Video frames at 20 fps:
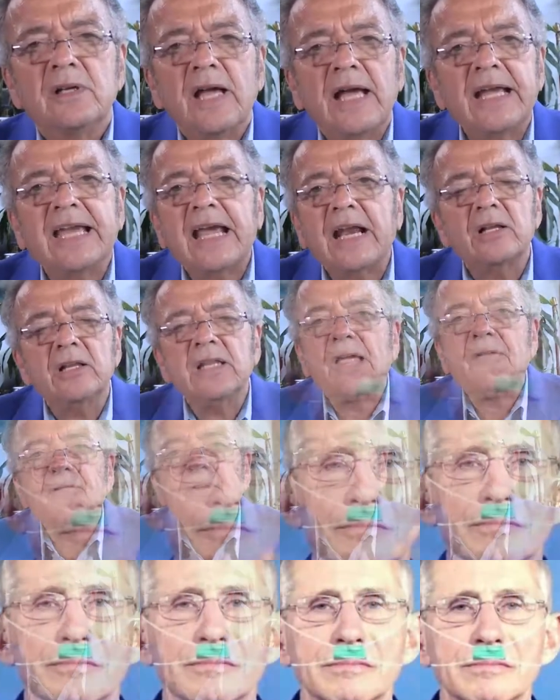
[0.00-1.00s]
and get
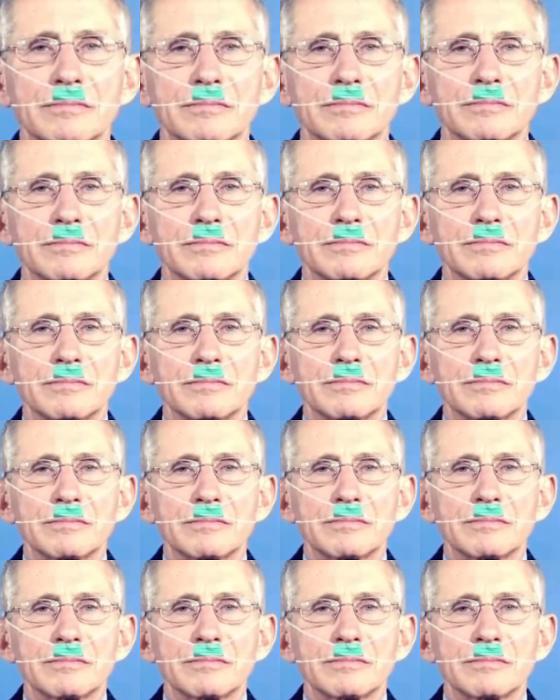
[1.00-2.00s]

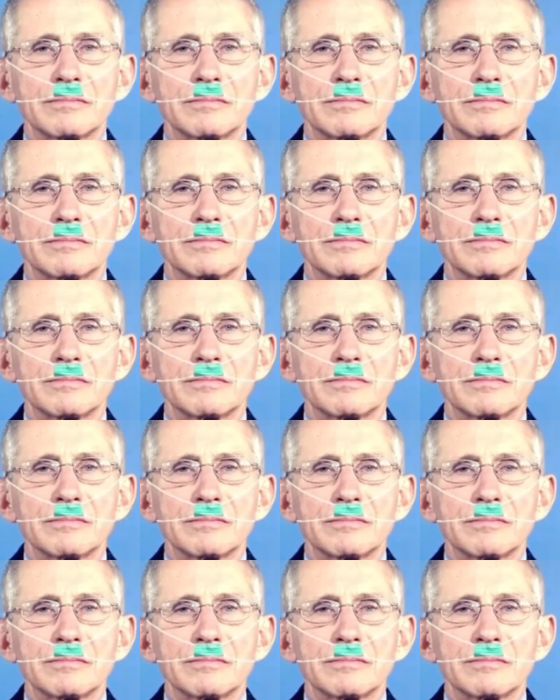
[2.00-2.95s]
$11.50 an hour?